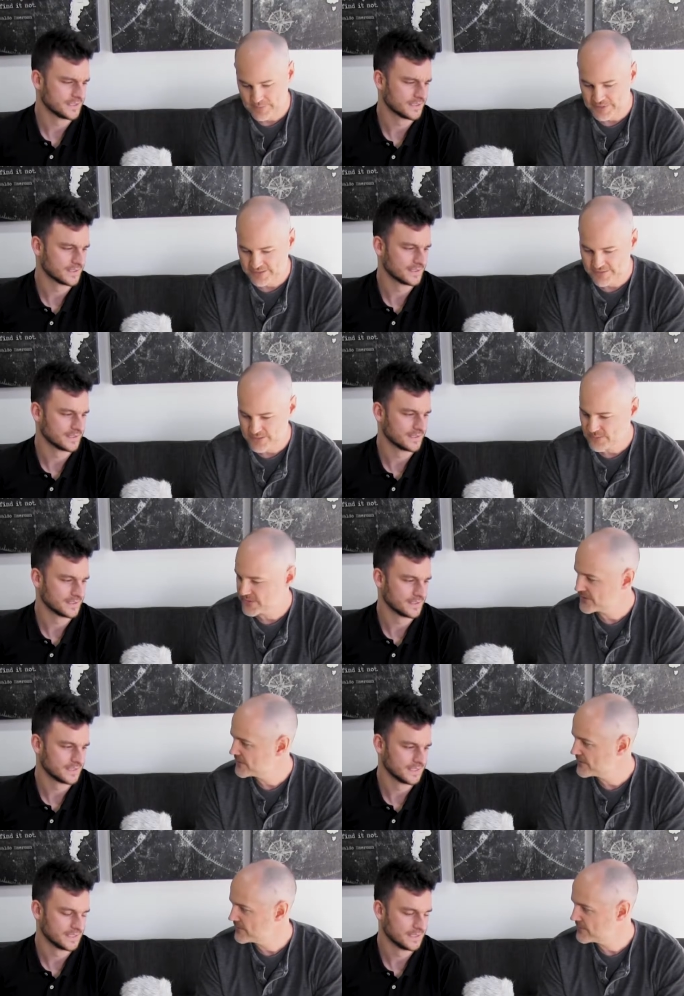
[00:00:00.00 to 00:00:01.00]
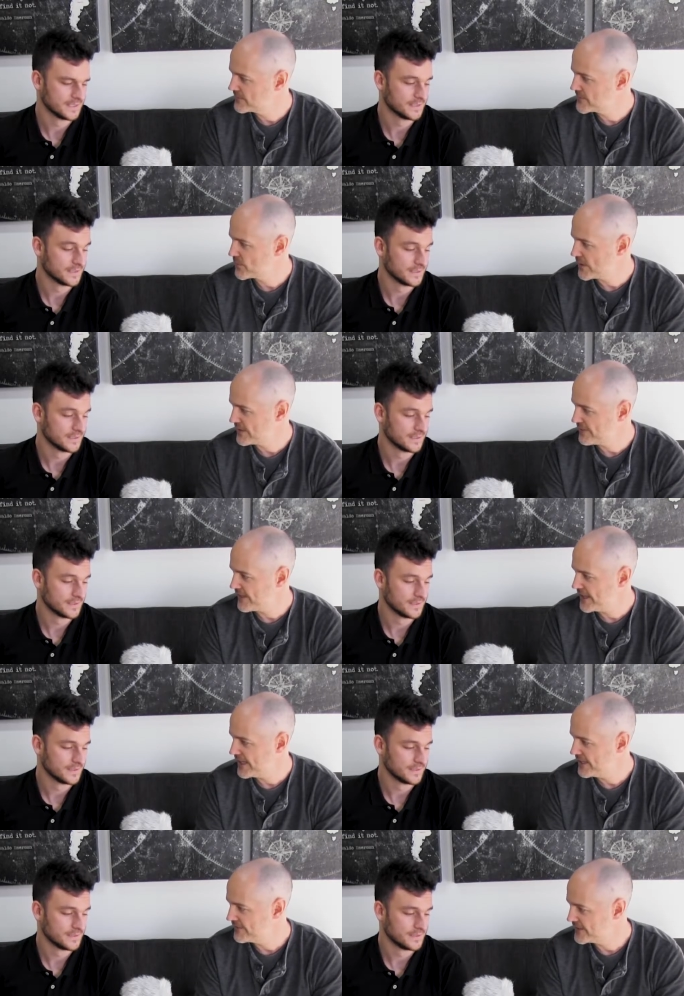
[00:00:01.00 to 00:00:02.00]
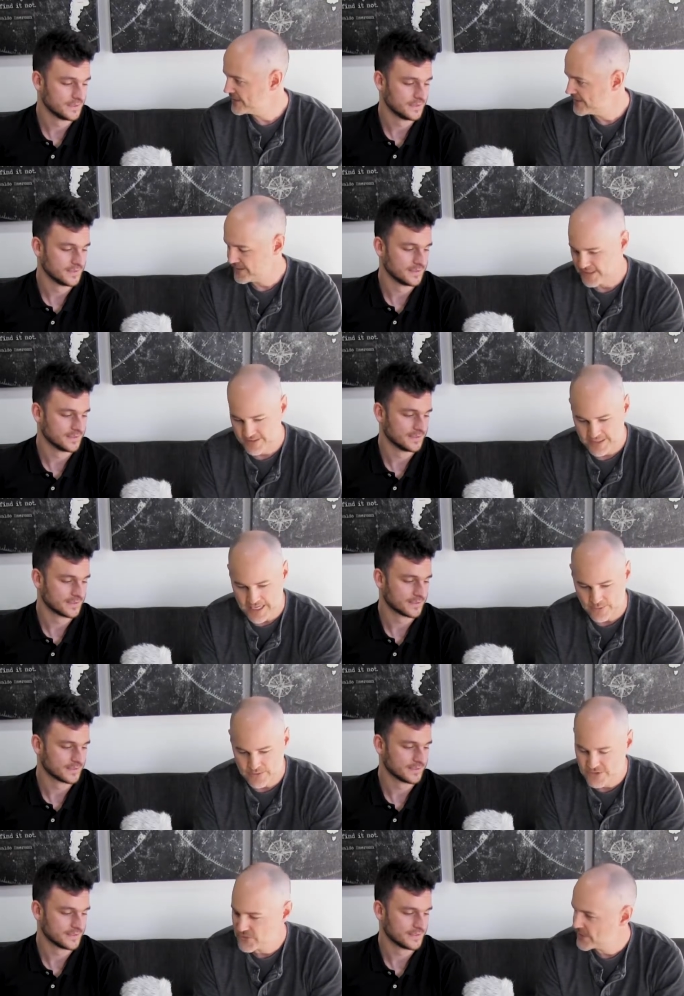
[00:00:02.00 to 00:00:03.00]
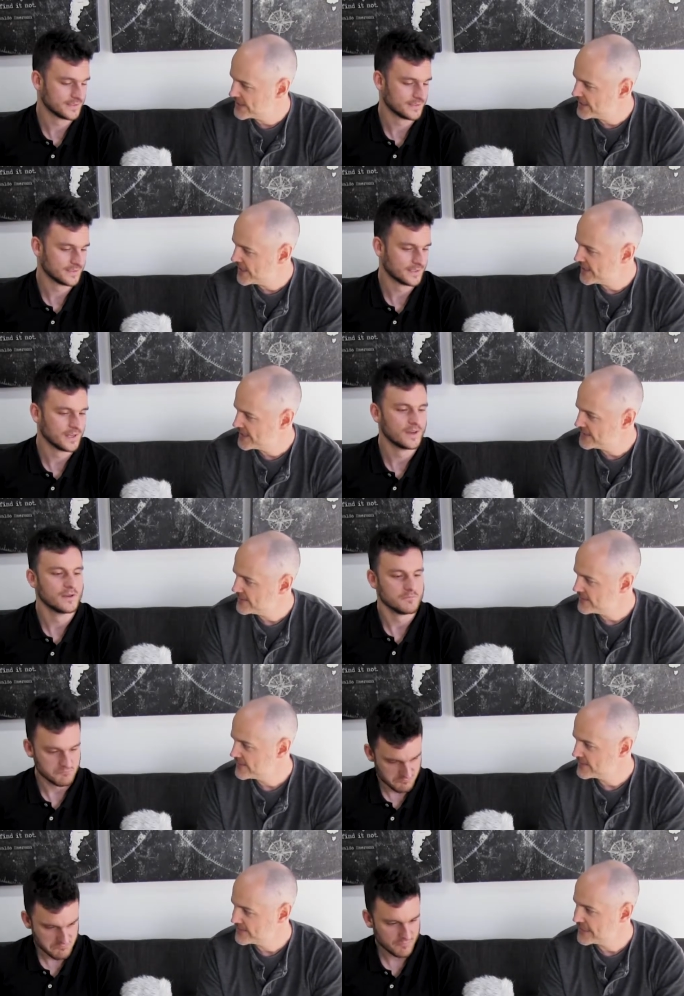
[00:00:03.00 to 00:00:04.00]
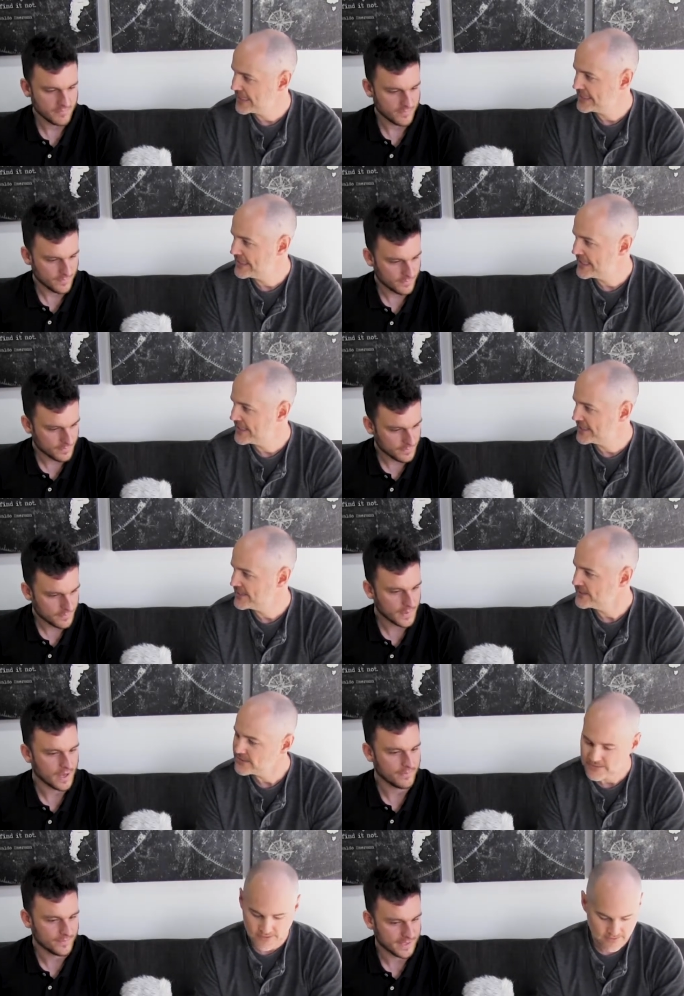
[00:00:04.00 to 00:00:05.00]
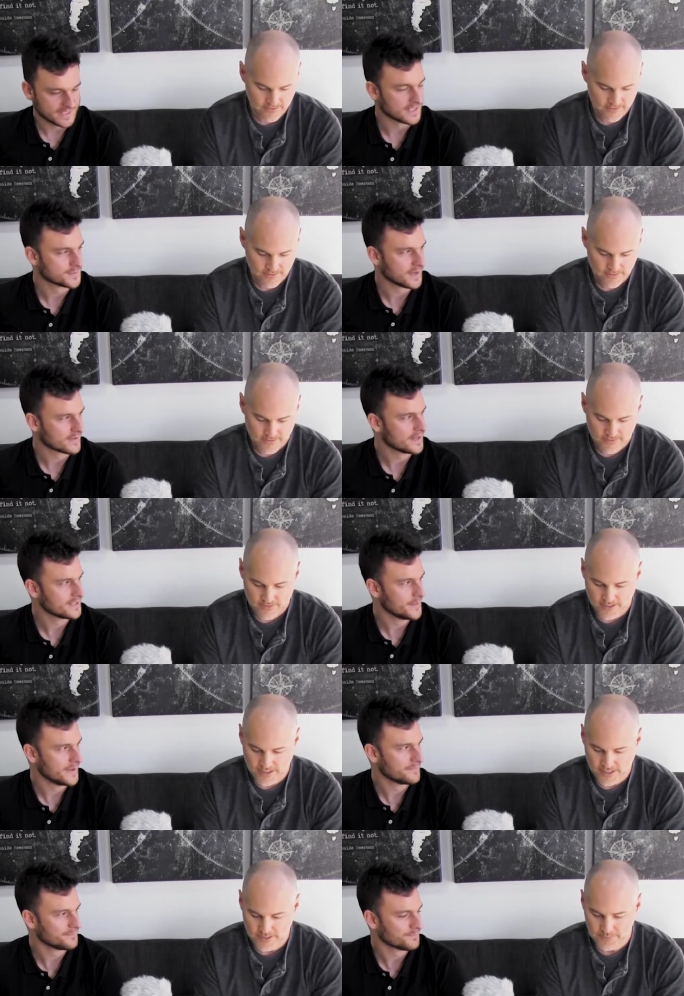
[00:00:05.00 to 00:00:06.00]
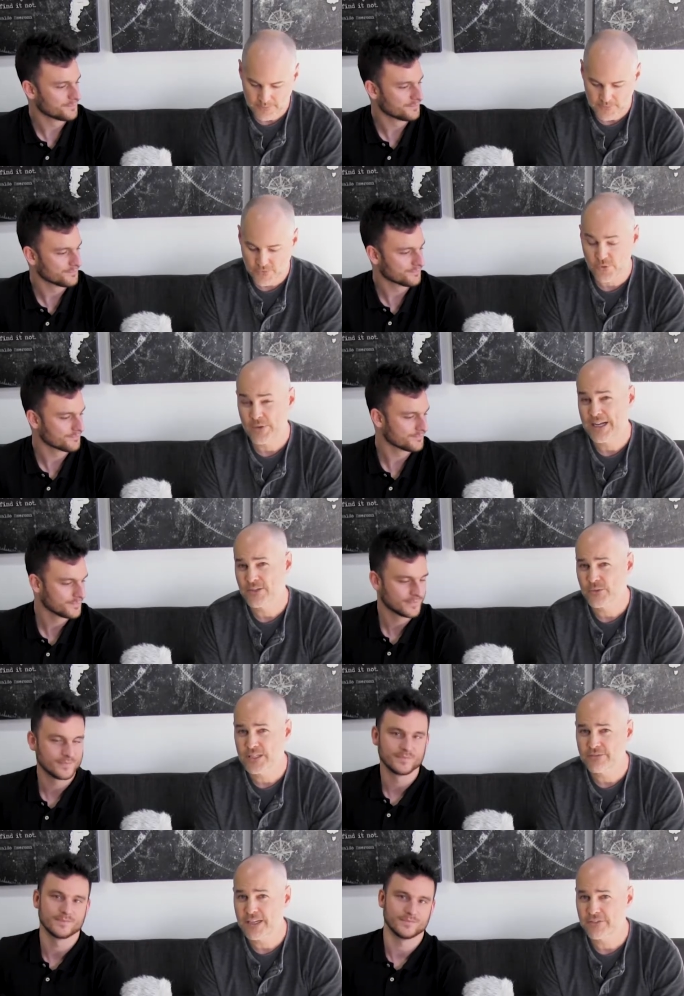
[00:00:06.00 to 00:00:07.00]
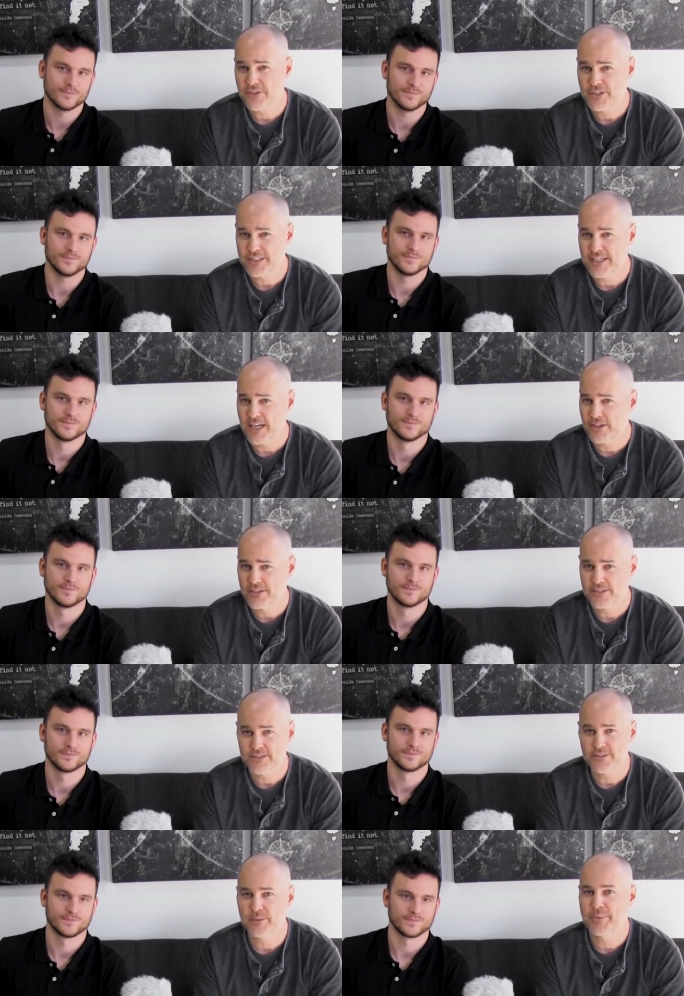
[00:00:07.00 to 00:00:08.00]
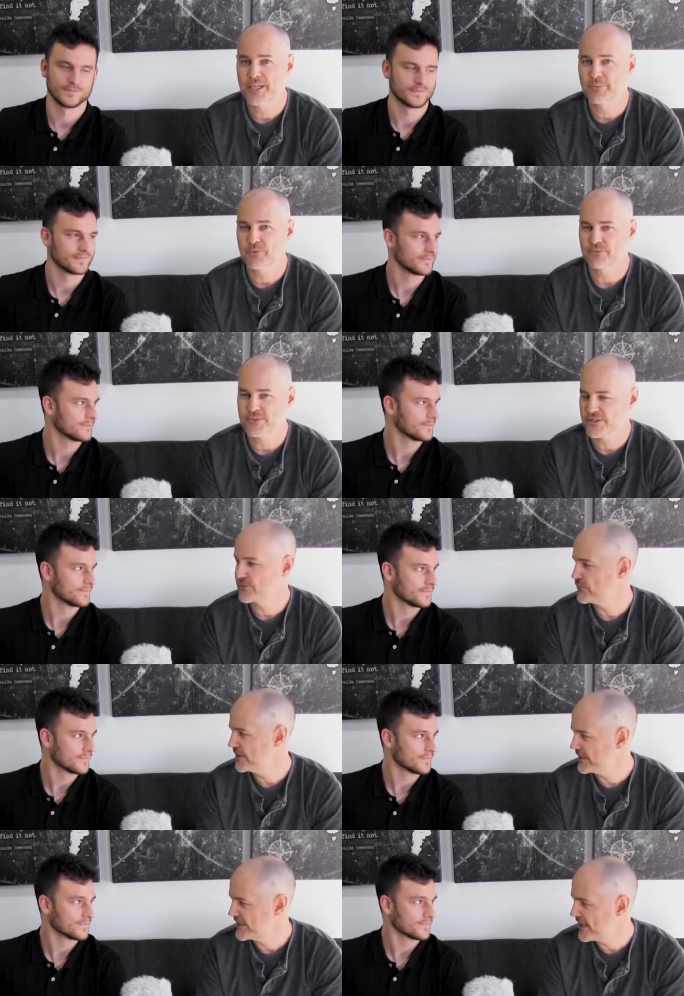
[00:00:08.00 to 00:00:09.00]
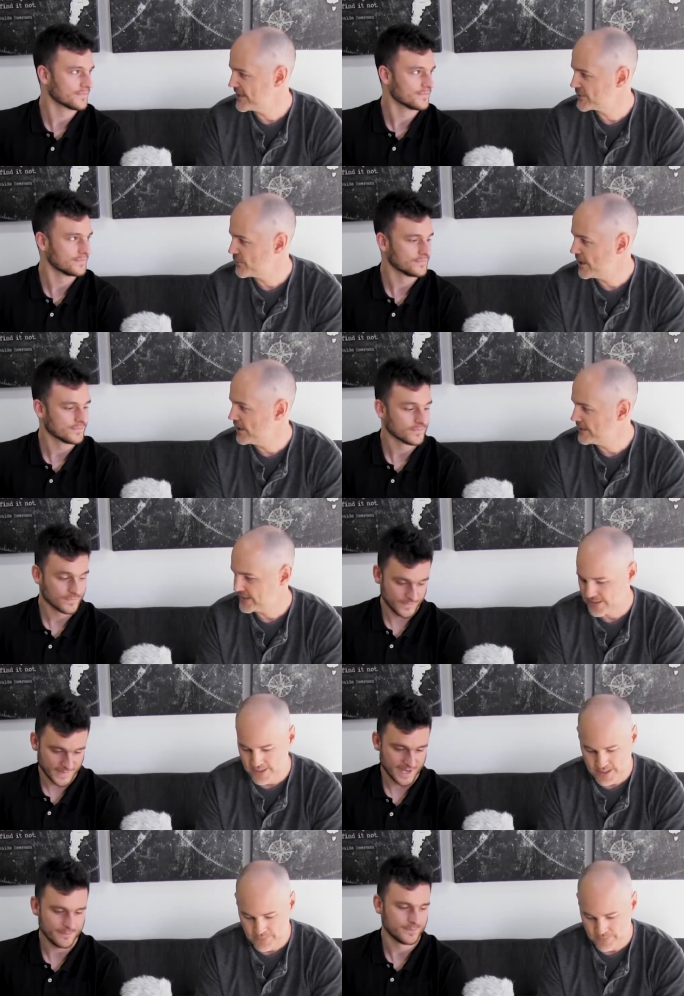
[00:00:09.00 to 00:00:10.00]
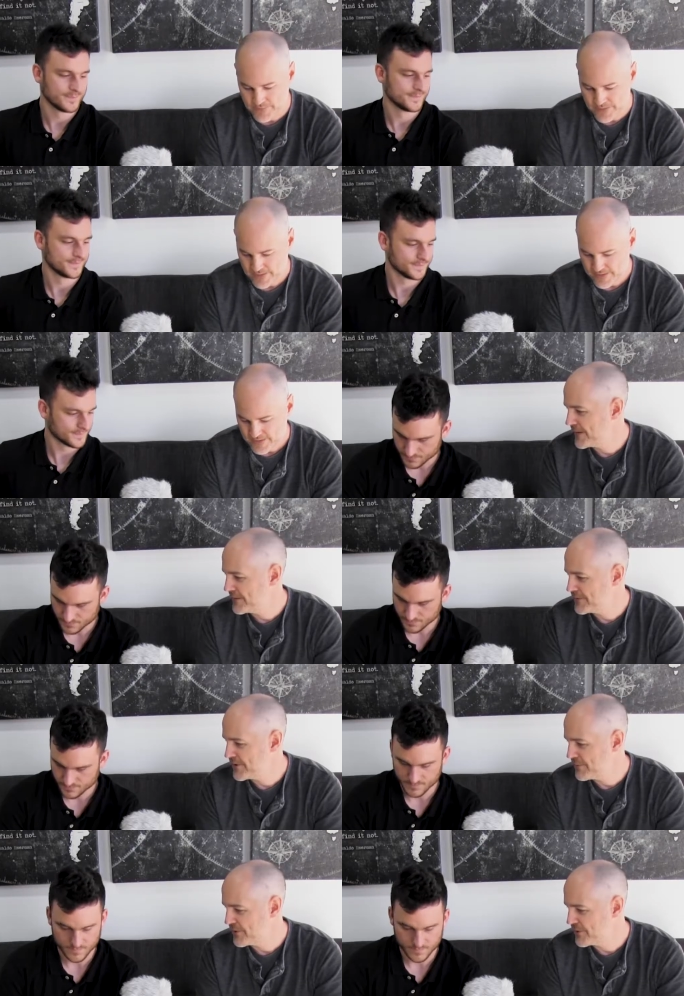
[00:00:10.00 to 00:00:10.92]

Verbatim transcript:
Speaker 1: I believe this one's 25 and and that one's 29, 99.
Speaker 2: That sounds about right to me.
Speaker 1: Um, so around 25 $30, you can pick up just a really nice wallet. Um, yeah they're,